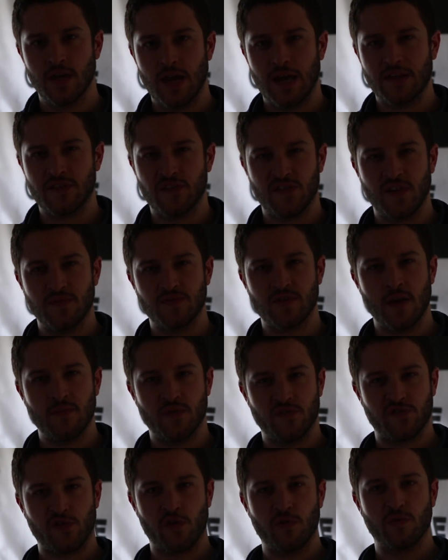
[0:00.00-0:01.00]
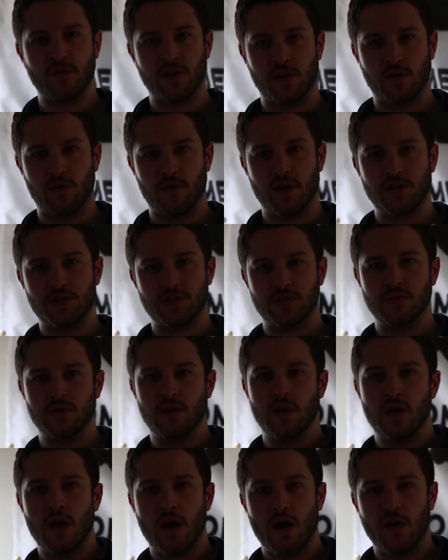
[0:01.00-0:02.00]
at the same time its total integration
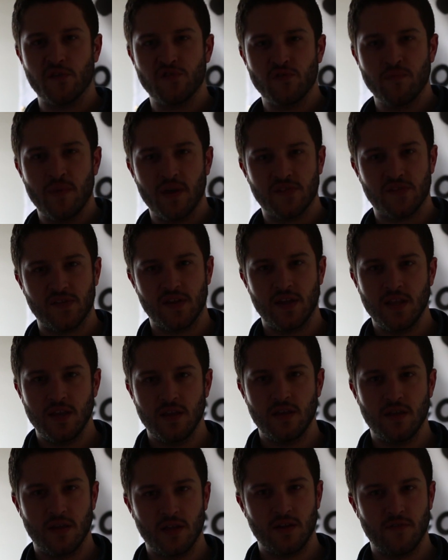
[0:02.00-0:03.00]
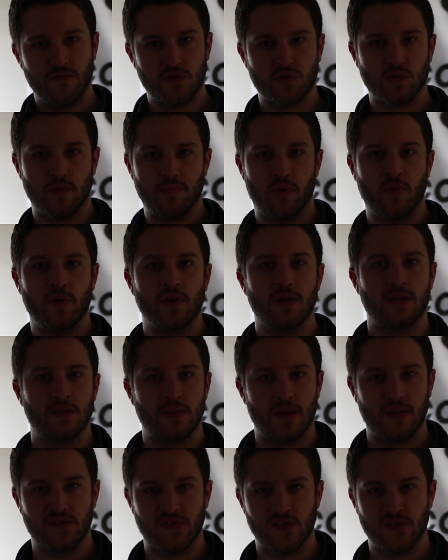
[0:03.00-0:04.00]
also makes any individual point in
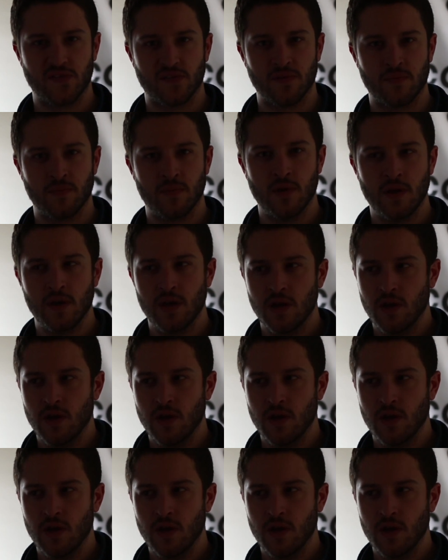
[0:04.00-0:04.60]
that system